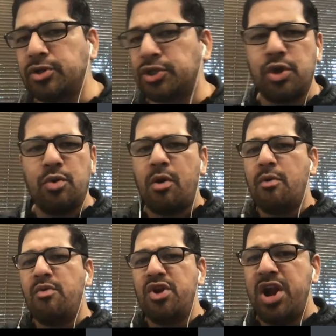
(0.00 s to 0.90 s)
So you
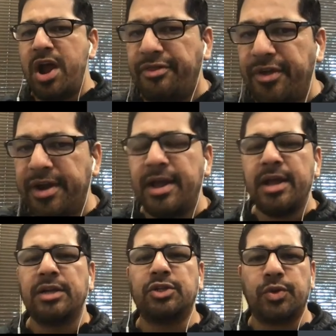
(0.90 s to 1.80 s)
owe nothing
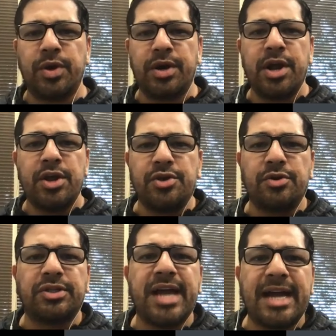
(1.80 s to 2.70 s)
during
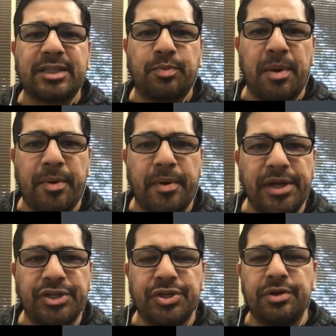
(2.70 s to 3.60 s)
your tax
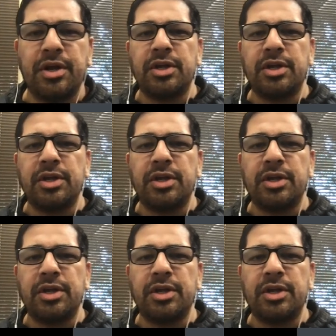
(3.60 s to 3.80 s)
preparation.